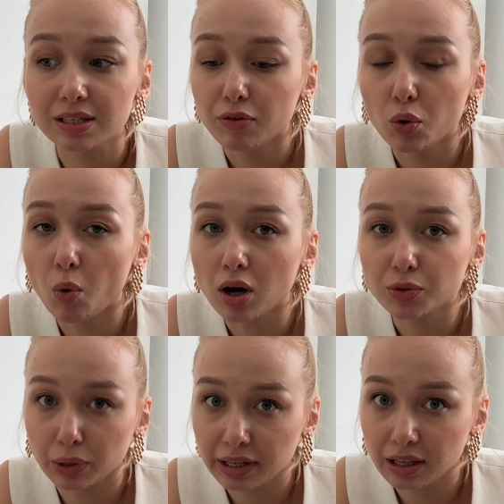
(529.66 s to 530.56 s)
if you walk
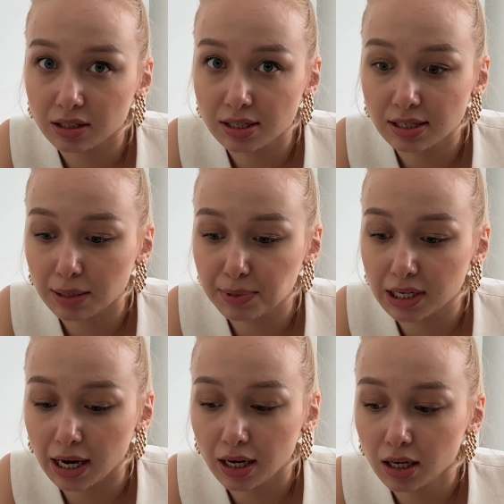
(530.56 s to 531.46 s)
20,000 steps a
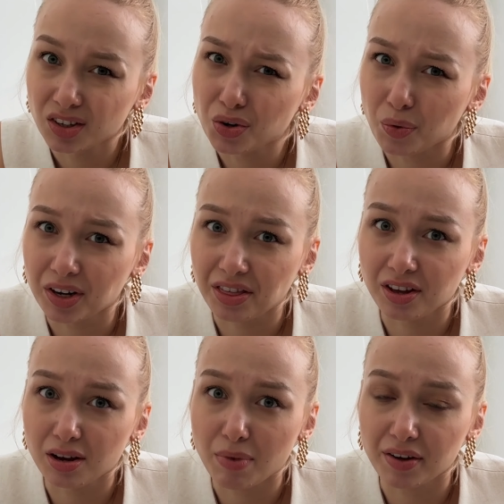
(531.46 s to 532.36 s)
day, you don't want to
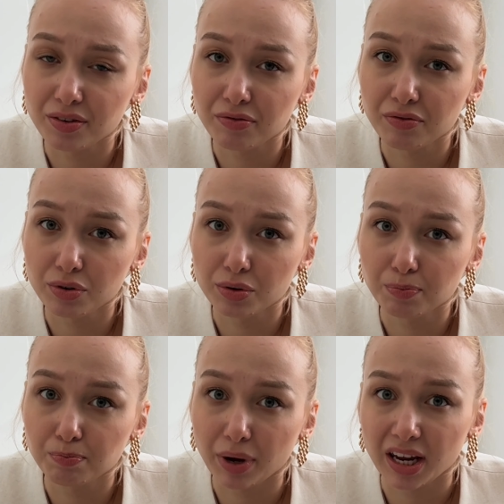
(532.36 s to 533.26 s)
think about the foot
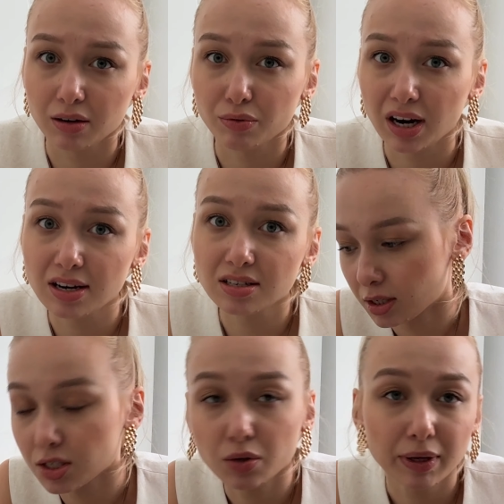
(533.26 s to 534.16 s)
pain, right?
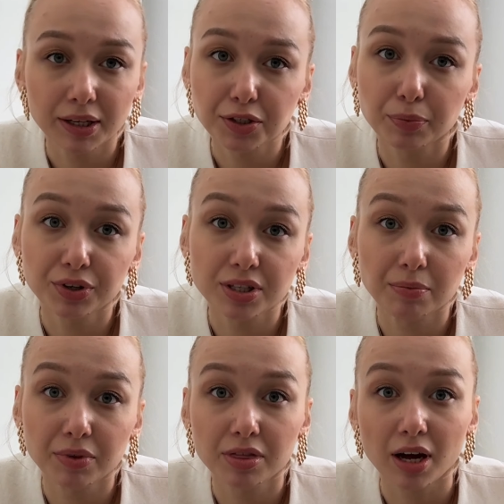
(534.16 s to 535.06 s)
So I like to bring
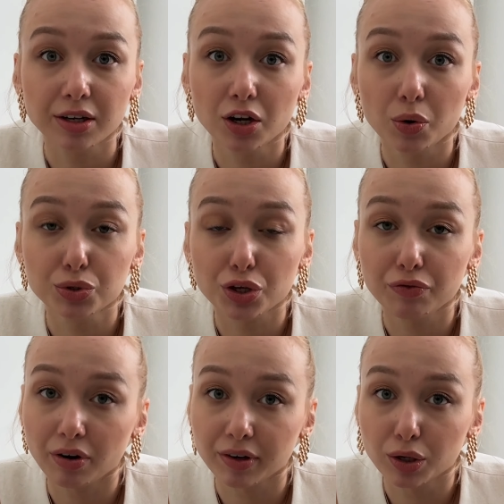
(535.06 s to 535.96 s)
something that goes
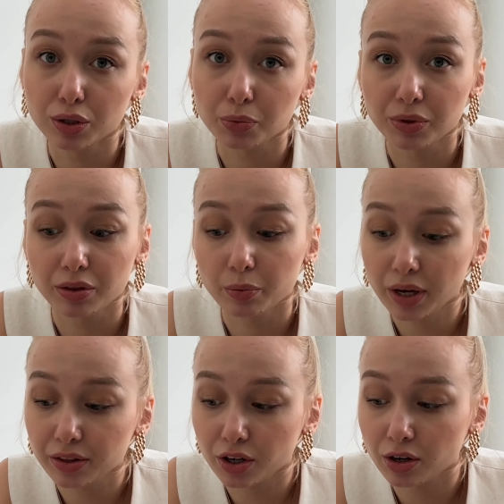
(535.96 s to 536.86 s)
very good with the
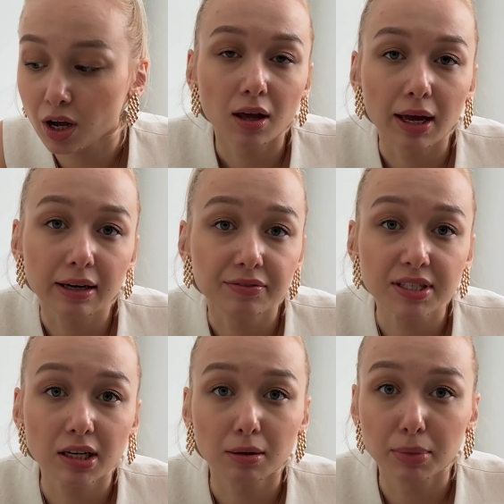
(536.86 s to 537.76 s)
weather. And if it's
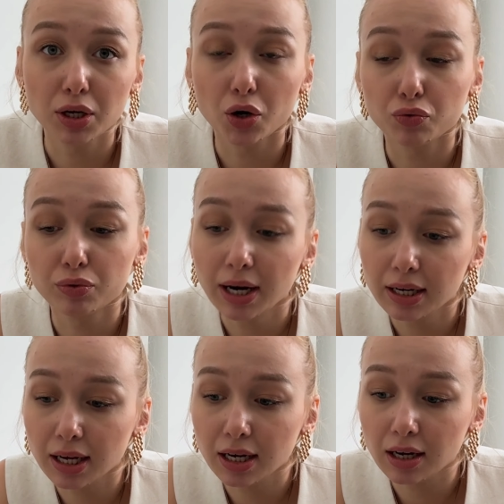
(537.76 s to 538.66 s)
gonna be
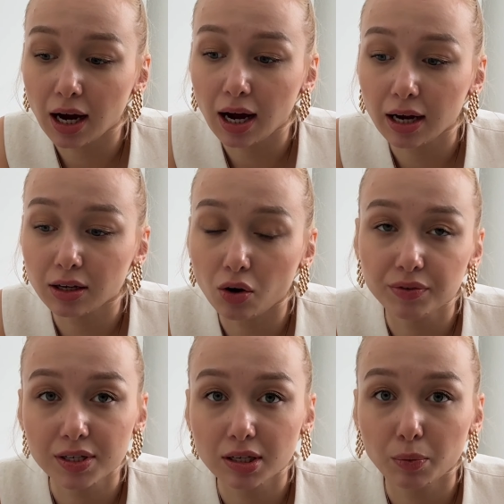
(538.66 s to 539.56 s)
raining, I
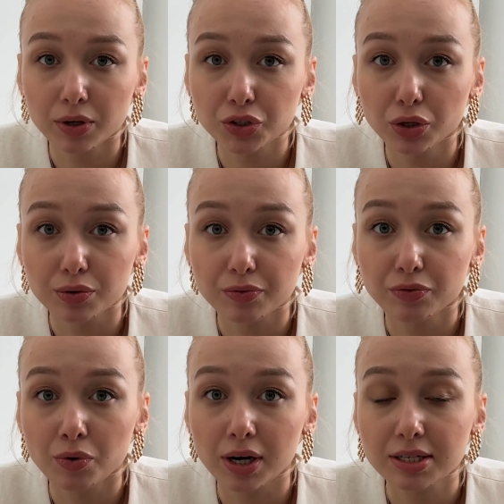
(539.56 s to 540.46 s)
obviously want to go
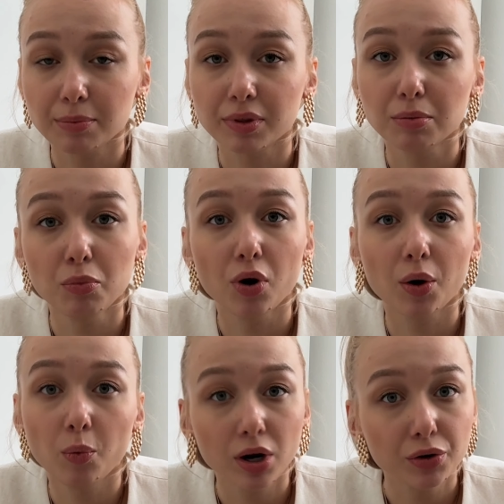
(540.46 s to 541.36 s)
for something more
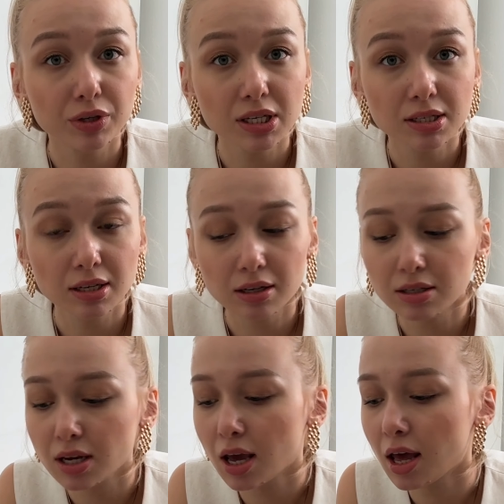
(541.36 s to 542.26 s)
water
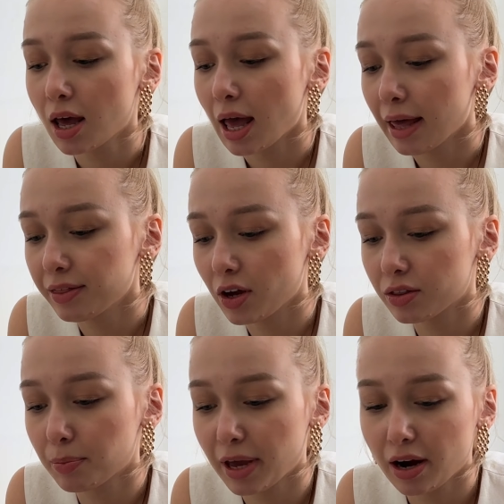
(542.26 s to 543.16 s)
resistant. And the
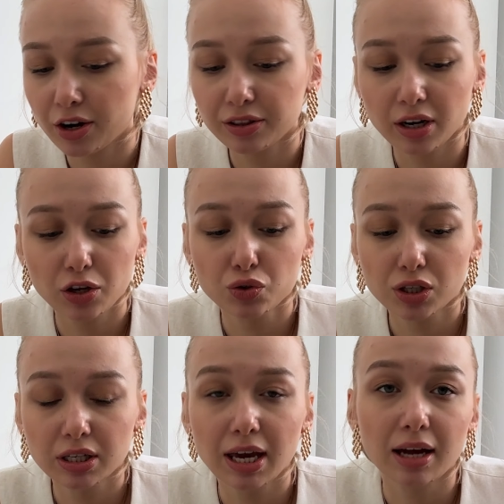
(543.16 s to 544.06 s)
other pair that I
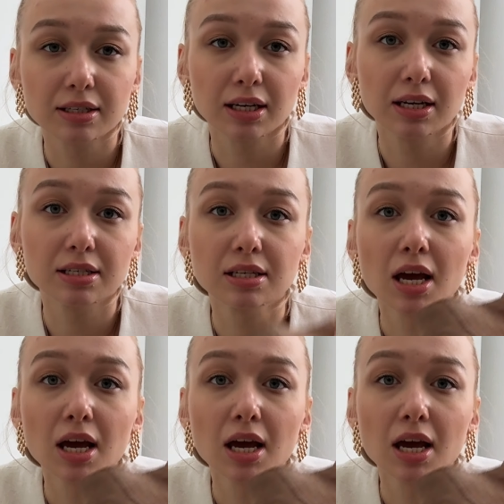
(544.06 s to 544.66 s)
usually get is